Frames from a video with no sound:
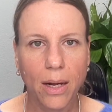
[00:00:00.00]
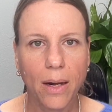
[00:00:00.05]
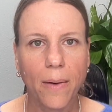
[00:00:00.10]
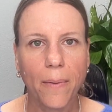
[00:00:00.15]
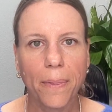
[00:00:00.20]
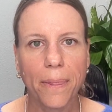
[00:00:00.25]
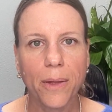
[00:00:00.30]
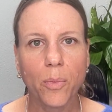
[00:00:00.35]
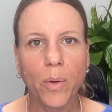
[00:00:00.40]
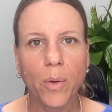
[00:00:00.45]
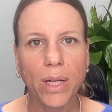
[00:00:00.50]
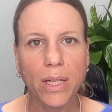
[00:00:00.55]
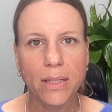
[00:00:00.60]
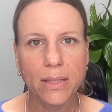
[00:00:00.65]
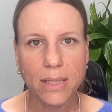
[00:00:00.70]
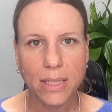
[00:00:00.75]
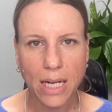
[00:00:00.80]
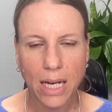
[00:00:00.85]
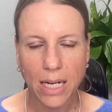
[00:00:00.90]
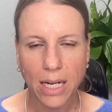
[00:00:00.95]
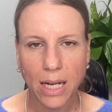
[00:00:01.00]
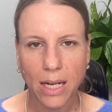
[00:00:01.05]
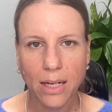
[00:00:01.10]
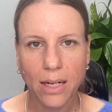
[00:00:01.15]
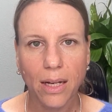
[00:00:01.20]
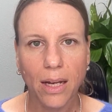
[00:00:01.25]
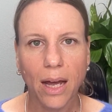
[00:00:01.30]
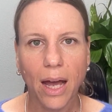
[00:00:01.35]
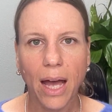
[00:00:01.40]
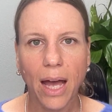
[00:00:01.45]
The will stated,
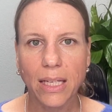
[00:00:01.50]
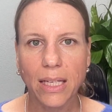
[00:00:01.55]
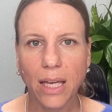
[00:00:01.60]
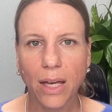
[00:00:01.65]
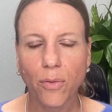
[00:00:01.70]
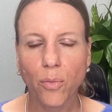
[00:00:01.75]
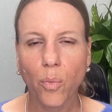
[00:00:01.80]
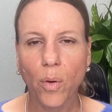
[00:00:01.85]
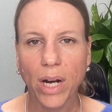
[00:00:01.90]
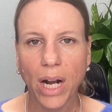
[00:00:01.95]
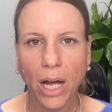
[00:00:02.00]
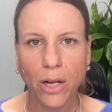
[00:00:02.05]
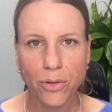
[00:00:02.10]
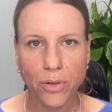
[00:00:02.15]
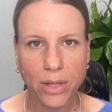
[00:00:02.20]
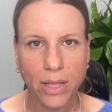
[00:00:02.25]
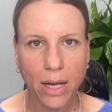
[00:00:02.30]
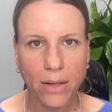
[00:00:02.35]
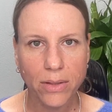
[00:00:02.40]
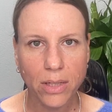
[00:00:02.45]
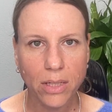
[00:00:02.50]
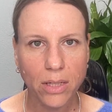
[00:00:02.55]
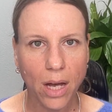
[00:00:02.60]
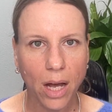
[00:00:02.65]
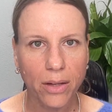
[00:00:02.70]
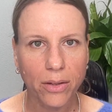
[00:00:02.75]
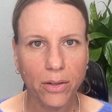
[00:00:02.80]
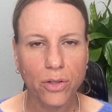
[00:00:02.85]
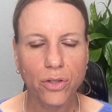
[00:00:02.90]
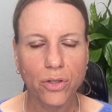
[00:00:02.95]
"I give
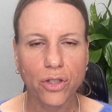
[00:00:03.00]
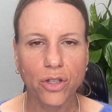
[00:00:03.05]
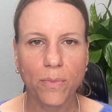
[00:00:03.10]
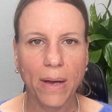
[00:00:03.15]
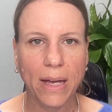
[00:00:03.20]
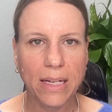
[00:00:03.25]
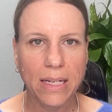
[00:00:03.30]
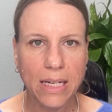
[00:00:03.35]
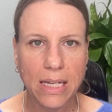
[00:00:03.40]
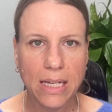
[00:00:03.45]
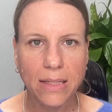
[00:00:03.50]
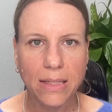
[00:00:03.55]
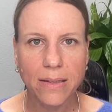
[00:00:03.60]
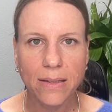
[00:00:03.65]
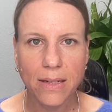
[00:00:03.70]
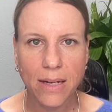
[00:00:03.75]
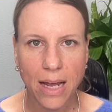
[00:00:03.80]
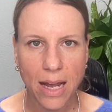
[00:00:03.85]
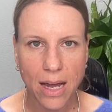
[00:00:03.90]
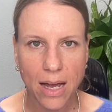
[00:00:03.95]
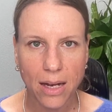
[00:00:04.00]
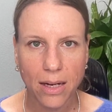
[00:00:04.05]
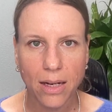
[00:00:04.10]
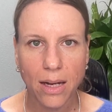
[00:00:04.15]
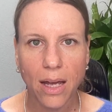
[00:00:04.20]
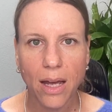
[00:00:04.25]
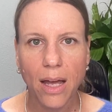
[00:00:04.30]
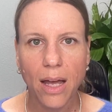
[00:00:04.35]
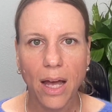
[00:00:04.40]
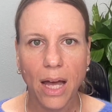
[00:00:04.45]
$100,000 to my niece, Nan.
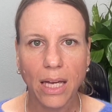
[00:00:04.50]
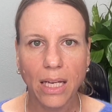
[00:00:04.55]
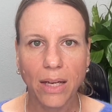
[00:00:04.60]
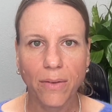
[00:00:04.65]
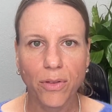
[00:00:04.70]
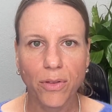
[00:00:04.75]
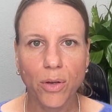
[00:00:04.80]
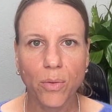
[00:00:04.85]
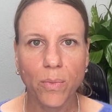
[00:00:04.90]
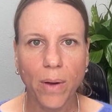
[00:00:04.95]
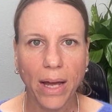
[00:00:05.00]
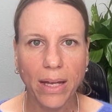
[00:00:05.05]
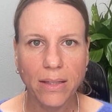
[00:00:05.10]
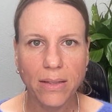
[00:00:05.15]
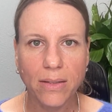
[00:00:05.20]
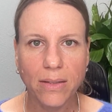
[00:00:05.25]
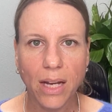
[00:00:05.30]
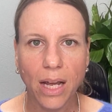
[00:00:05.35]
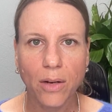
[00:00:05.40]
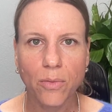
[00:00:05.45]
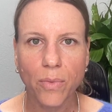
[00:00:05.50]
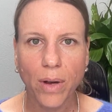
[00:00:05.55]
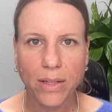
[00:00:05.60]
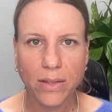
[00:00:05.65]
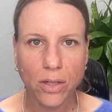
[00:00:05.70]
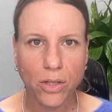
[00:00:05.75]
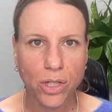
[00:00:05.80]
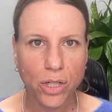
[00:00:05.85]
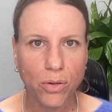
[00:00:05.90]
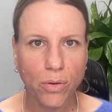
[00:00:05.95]
I give the rest and
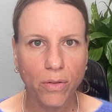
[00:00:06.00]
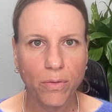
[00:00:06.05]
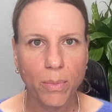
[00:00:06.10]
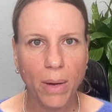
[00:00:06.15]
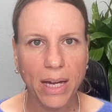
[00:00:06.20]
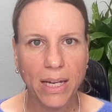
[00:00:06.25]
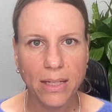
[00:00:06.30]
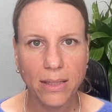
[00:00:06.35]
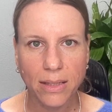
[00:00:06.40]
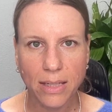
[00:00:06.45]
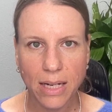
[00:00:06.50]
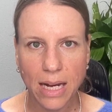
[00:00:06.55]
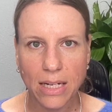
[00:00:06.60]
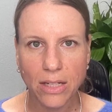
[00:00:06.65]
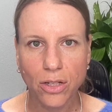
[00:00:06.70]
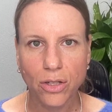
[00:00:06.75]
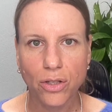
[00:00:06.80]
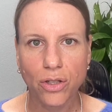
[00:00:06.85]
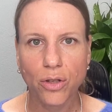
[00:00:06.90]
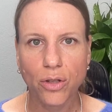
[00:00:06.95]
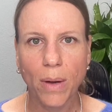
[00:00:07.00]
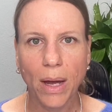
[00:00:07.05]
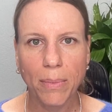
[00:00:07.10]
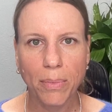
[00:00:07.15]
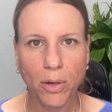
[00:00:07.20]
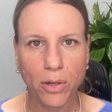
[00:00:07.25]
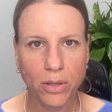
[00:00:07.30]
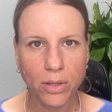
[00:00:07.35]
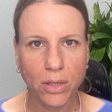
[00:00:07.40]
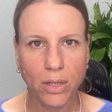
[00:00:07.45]
residue of my estate to my
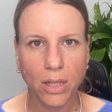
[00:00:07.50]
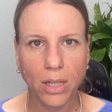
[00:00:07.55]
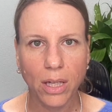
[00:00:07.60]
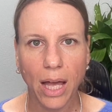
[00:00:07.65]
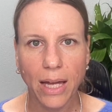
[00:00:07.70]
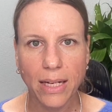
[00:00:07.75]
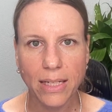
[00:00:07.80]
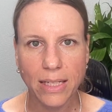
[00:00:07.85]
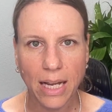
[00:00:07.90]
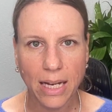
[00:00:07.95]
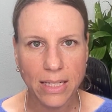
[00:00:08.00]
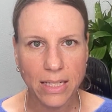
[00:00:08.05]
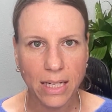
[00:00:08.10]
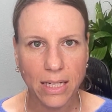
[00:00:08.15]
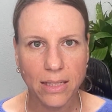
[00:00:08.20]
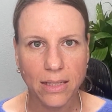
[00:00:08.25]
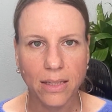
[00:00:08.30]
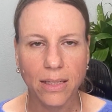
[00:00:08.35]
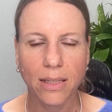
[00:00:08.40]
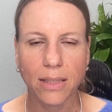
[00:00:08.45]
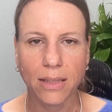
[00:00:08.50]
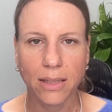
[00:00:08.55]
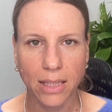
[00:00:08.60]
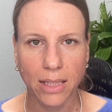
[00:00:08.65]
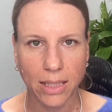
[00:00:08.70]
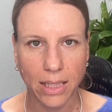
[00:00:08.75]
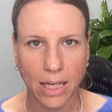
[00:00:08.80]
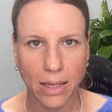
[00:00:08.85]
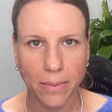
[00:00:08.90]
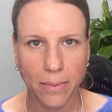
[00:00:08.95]
personal attendant,
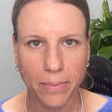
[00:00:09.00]
Lily."